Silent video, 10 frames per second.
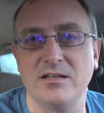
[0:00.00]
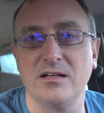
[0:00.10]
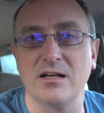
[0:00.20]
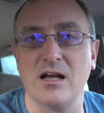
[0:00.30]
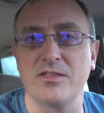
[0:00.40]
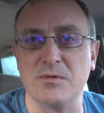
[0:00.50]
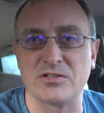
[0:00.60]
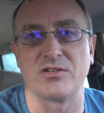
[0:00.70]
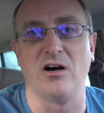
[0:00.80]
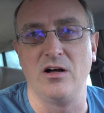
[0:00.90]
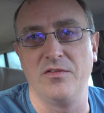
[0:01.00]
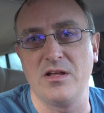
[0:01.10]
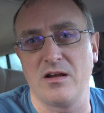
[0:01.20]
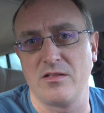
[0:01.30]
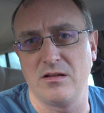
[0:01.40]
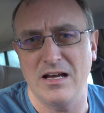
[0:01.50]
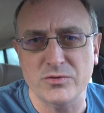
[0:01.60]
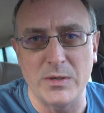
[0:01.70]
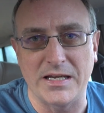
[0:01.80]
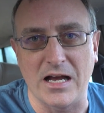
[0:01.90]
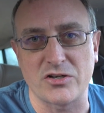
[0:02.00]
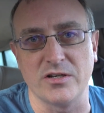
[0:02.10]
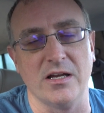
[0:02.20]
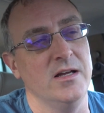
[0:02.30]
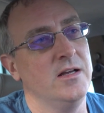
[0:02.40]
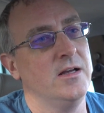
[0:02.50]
I got them installed last week, actually,